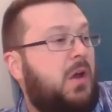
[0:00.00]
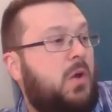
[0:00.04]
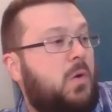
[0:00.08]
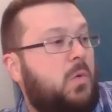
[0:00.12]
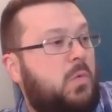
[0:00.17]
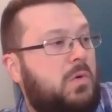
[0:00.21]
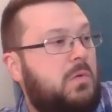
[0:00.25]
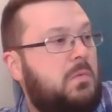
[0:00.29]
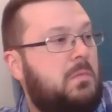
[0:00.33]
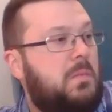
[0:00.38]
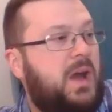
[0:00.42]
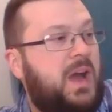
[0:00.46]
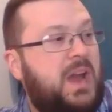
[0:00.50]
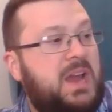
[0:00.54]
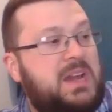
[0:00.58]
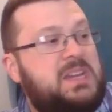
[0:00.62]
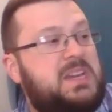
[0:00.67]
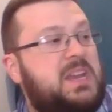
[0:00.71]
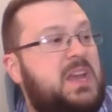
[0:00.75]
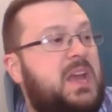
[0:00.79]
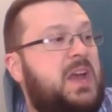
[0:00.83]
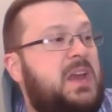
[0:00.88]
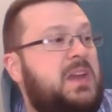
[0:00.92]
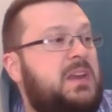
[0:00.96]
Well, my
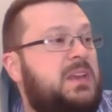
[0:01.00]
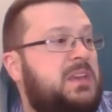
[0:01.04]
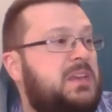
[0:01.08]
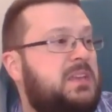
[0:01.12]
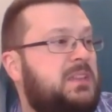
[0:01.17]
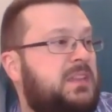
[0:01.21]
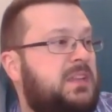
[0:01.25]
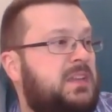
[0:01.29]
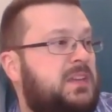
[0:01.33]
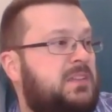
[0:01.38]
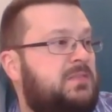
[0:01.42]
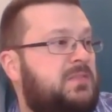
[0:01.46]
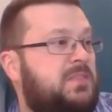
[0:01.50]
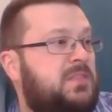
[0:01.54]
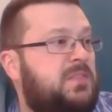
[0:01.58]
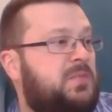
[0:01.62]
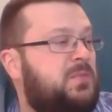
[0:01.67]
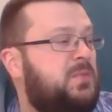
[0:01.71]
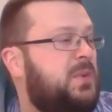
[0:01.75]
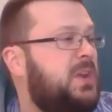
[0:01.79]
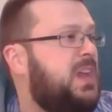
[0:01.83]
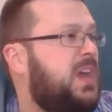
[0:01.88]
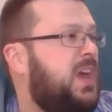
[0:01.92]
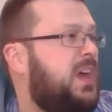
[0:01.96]
dad can lift
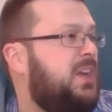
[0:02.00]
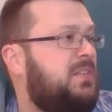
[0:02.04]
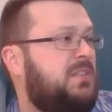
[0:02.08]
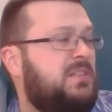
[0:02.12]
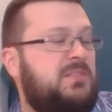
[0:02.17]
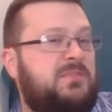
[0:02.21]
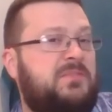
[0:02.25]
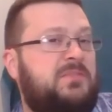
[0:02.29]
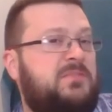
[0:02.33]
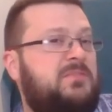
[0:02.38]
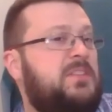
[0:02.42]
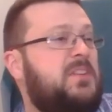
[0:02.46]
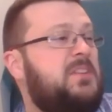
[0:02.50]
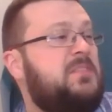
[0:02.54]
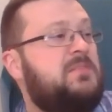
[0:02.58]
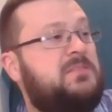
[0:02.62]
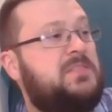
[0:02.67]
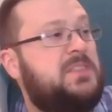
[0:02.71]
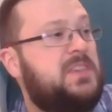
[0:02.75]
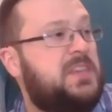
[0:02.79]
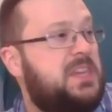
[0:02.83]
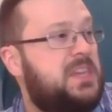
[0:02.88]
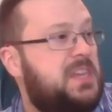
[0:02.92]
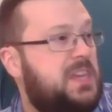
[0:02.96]

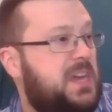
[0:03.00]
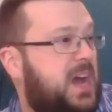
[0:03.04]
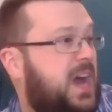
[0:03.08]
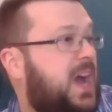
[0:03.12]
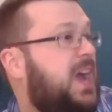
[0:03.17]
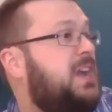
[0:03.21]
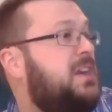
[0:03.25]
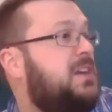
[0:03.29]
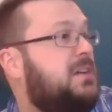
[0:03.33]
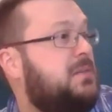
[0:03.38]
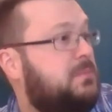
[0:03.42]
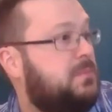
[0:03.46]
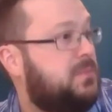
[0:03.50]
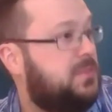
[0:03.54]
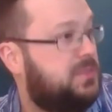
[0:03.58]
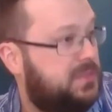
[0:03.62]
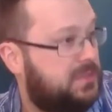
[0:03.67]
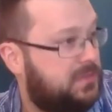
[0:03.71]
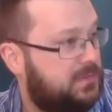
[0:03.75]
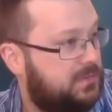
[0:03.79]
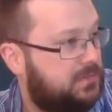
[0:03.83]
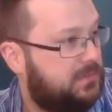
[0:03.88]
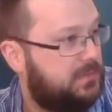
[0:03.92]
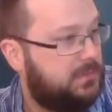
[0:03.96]
350 items.